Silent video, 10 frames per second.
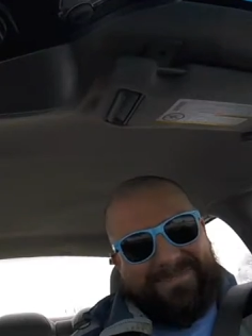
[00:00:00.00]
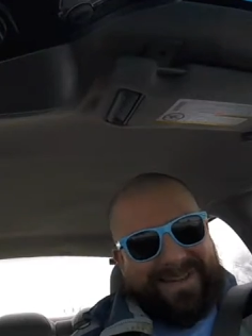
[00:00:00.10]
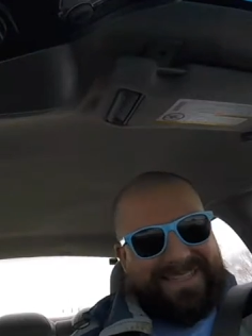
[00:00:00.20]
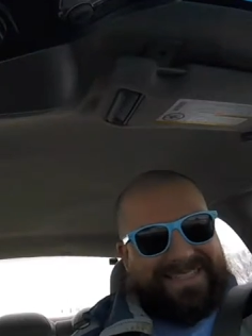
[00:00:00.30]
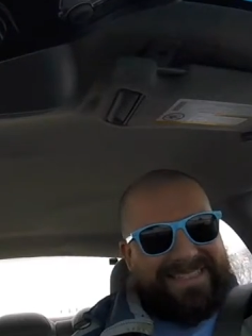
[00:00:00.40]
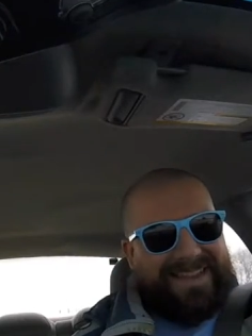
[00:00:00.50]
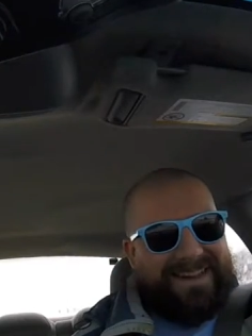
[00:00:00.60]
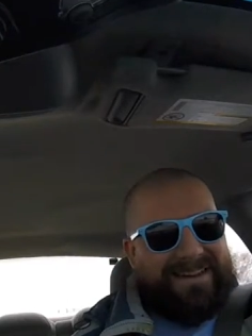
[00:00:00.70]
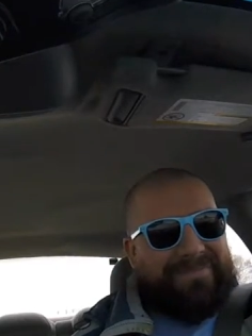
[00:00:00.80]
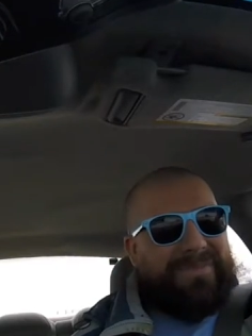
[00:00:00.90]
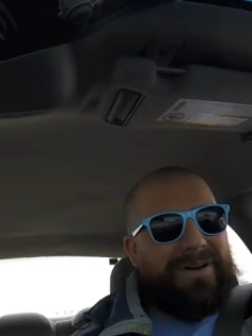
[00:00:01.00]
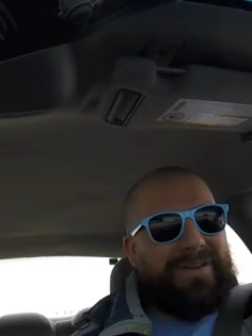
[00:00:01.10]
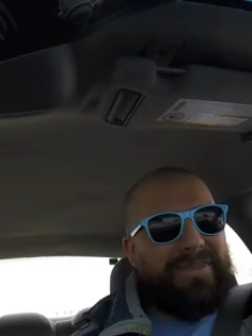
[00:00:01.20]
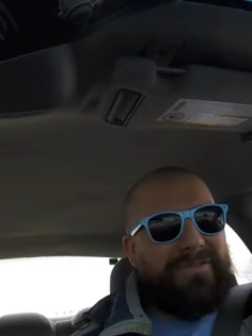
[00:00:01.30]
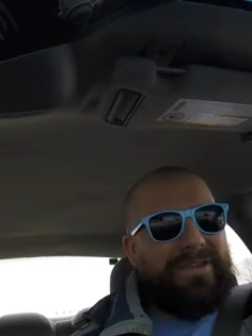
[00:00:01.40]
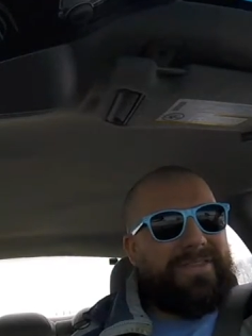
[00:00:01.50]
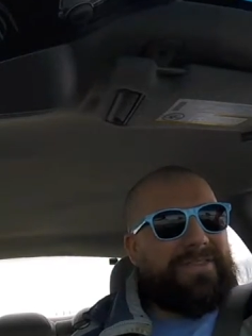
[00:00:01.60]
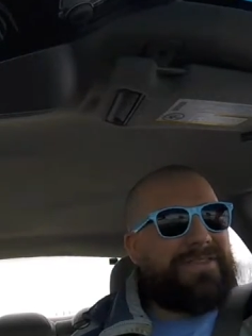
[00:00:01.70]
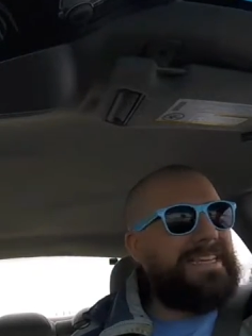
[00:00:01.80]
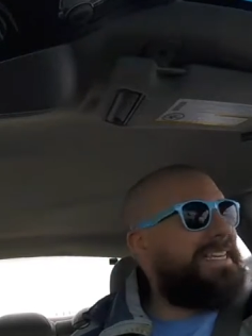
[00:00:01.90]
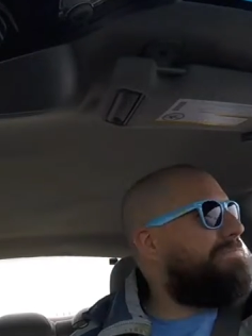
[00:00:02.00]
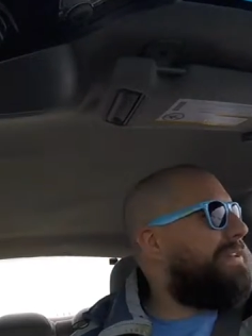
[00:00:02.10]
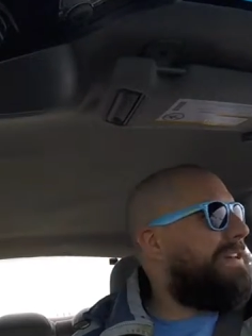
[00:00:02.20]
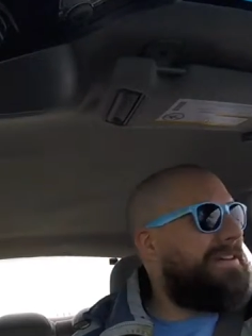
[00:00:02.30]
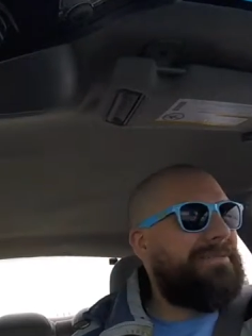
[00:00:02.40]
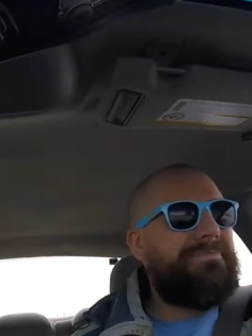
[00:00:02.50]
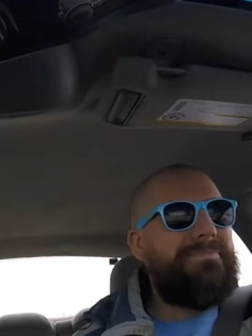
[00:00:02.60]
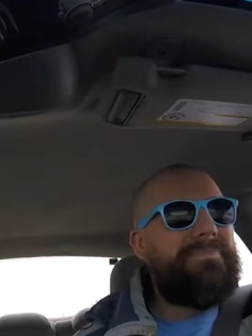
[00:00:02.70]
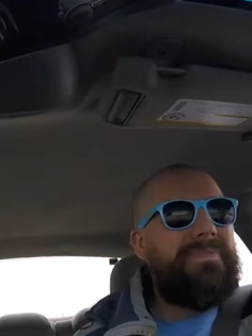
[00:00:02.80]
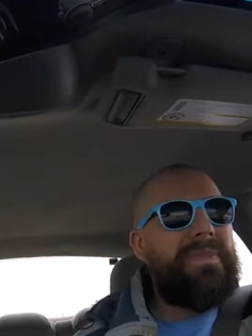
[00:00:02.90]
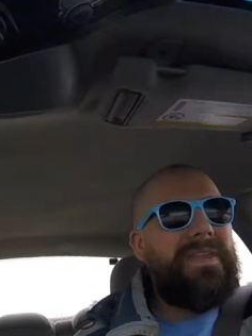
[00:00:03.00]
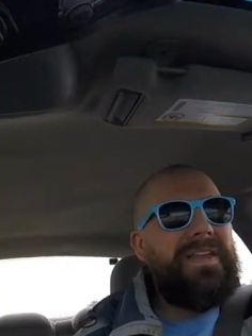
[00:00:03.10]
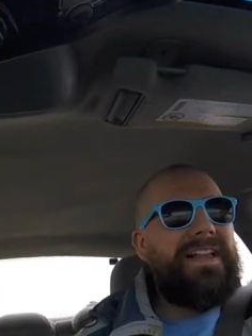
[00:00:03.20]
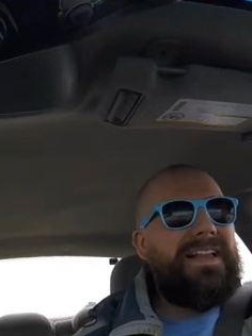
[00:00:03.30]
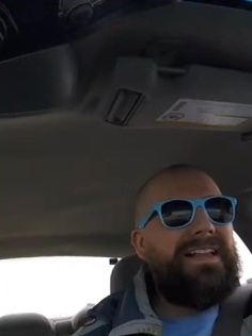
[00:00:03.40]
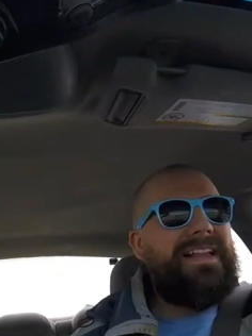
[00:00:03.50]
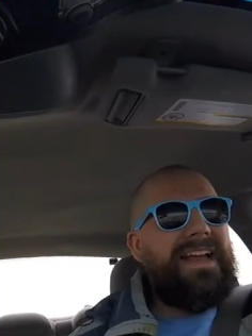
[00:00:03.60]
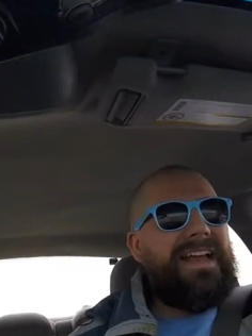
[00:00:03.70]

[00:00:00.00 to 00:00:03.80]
But it's um, 3:13 p.m.